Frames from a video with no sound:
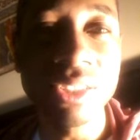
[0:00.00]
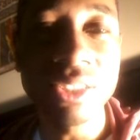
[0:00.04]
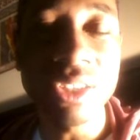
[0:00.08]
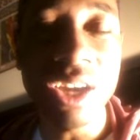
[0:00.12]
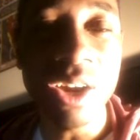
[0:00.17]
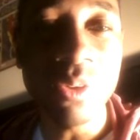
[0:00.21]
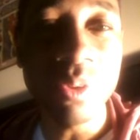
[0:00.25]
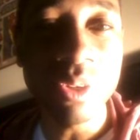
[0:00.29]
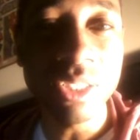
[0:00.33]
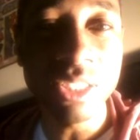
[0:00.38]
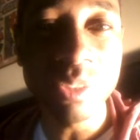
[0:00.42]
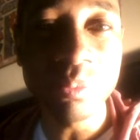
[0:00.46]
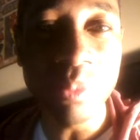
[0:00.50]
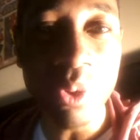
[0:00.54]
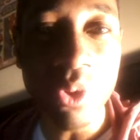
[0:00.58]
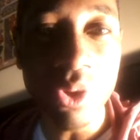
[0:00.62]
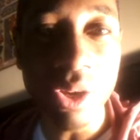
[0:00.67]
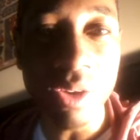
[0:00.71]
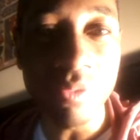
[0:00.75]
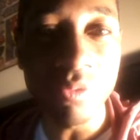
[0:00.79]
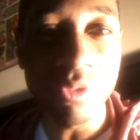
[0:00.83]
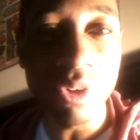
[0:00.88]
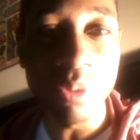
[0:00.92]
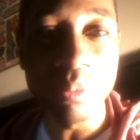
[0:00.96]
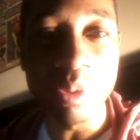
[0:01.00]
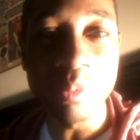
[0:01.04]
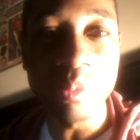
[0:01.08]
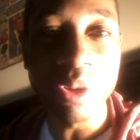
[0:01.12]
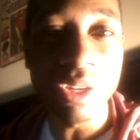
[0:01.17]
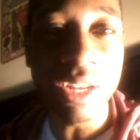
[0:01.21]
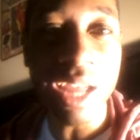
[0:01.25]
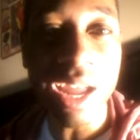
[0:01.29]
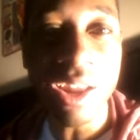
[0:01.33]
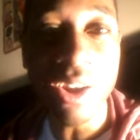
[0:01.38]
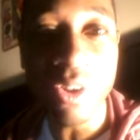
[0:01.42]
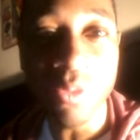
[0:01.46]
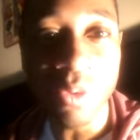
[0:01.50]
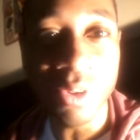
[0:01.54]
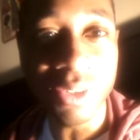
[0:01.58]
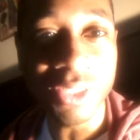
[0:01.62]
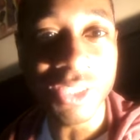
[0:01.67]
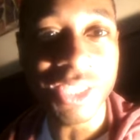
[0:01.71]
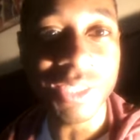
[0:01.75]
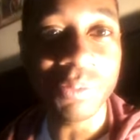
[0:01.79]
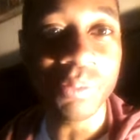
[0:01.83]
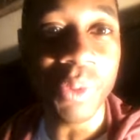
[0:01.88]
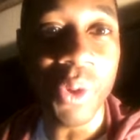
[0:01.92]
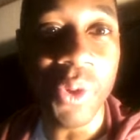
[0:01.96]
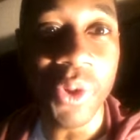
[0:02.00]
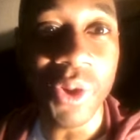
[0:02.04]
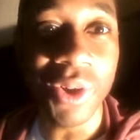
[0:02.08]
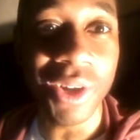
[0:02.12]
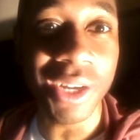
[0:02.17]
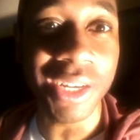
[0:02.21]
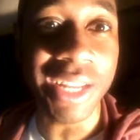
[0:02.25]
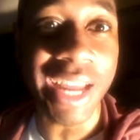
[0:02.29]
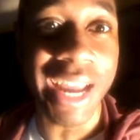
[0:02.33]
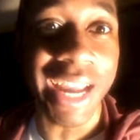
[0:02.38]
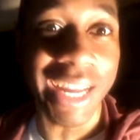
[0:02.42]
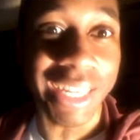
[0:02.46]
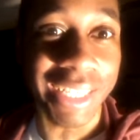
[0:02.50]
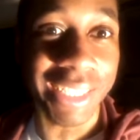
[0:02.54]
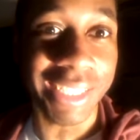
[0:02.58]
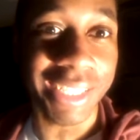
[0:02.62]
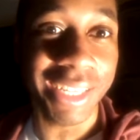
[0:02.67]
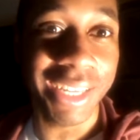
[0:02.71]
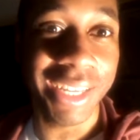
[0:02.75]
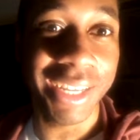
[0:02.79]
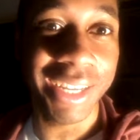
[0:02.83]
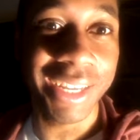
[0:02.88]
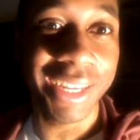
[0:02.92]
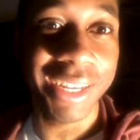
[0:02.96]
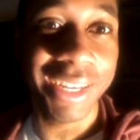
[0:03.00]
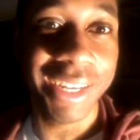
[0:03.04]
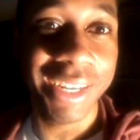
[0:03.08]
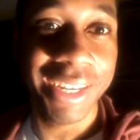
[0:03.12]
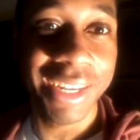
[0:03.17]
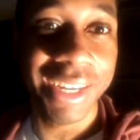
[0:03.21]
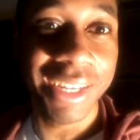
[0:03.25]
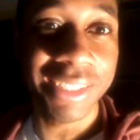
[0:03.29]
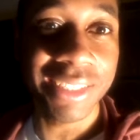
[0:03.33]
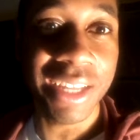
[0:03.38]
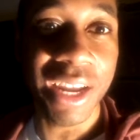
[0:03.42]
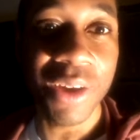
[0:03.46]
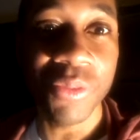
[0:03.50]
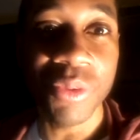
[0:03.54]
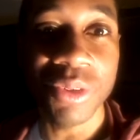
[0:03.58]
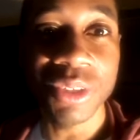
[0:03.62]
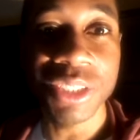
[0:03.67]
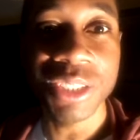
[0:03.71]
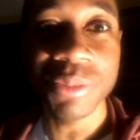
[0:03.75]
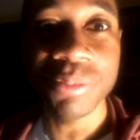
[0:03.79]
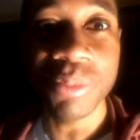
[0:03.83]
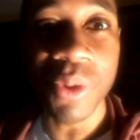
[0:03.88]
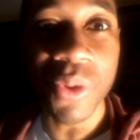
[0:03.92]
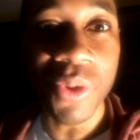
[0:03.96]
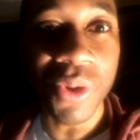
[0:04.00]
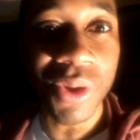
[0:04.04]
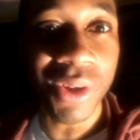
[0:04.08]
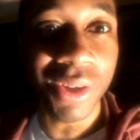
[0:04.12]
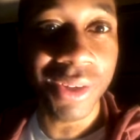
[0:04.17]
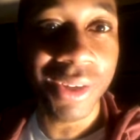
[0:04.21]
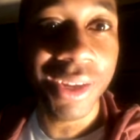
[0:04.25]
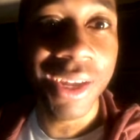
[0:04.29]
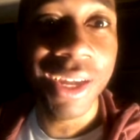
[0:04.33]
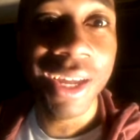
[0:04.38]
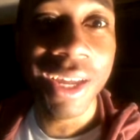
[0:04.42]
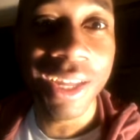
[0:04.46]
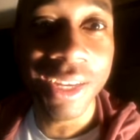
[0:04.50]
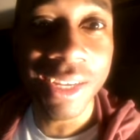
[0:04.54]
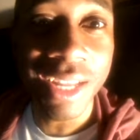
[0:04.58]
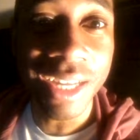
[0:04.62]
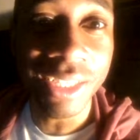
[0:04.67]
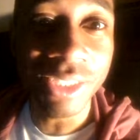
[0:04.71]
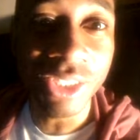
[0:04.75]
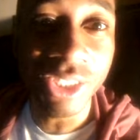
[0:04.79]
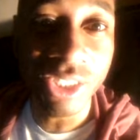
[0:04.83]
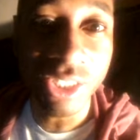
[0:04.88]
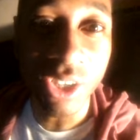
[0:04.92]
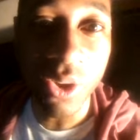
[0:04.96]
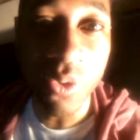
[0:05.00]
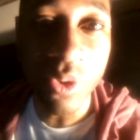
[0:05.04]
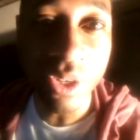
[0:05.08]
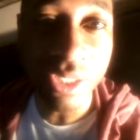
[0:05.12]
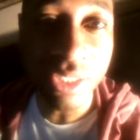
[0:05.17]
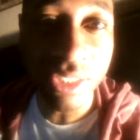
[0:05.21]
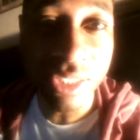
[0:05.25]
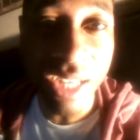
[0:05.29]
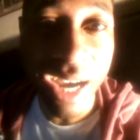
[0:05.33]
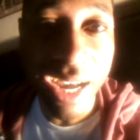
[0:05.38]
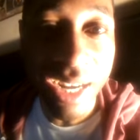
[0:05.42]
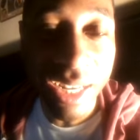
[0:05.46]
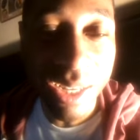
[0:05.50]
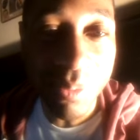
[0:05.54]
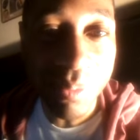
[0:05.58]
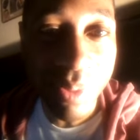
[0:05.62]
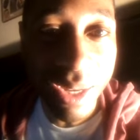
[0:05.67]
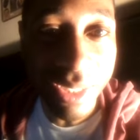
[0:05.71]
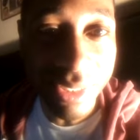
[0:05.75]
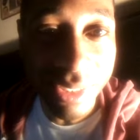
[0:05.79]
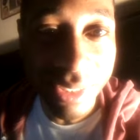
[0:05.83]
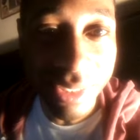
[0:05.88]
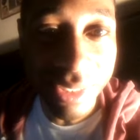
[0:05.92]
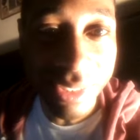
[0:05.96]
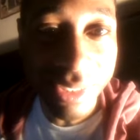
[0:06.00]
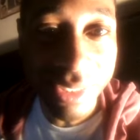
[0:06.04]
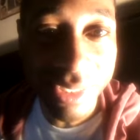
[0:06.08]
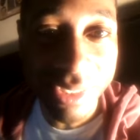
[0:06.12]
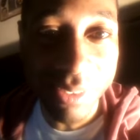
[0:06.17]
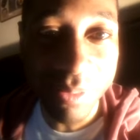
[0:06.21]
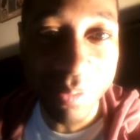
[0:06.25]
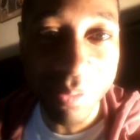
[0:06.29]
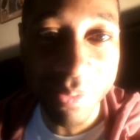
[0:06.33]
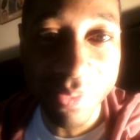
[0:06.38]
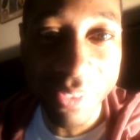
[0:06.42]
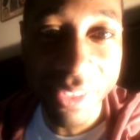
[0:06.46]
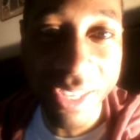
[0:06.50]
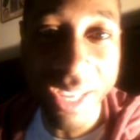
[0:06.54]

Niggas already spoiled it for me, but they don't want to spoil that. They don't want to spoil that Joe Exotic mess.